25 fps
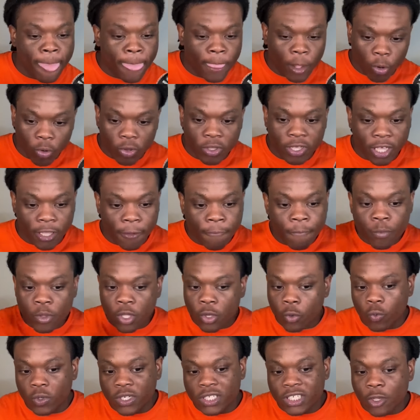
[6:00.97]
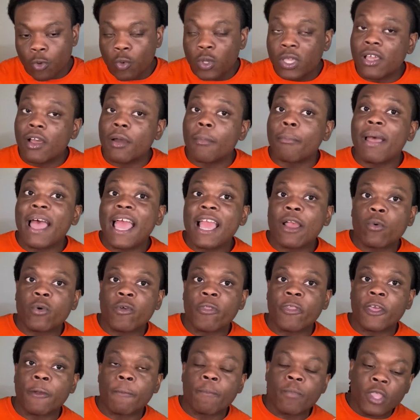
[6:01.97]
Okay, we say we come back
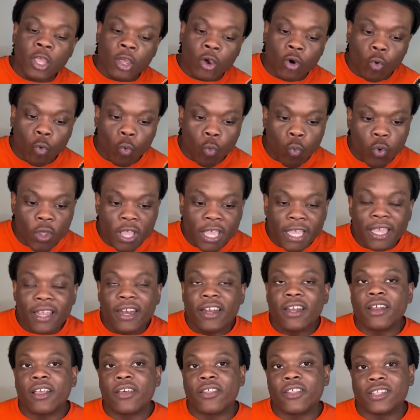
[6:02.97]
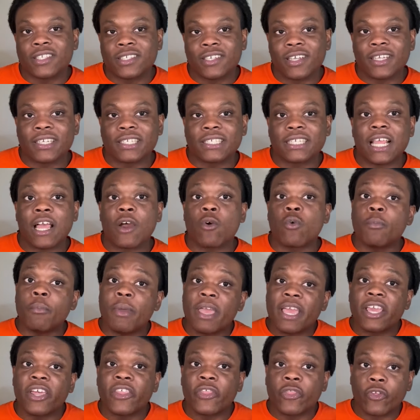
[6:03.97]
with it. We get another touchdown. We
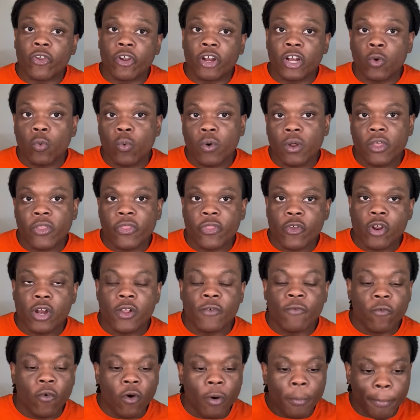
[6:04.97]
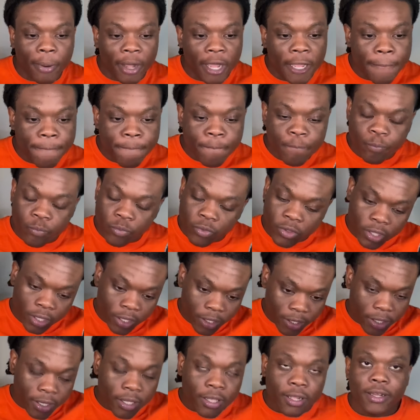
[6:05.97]
make it 31-34, but
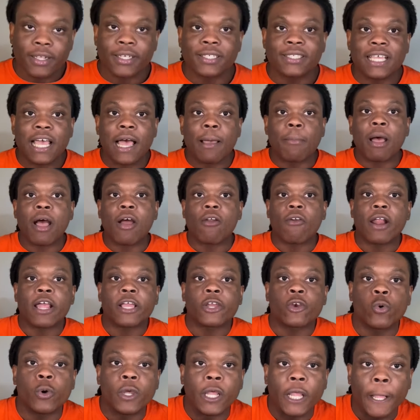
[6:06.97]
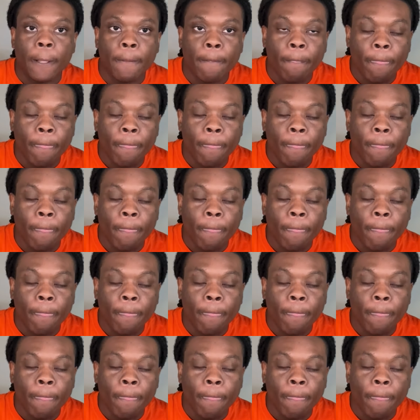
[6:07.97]
let's time out right quick.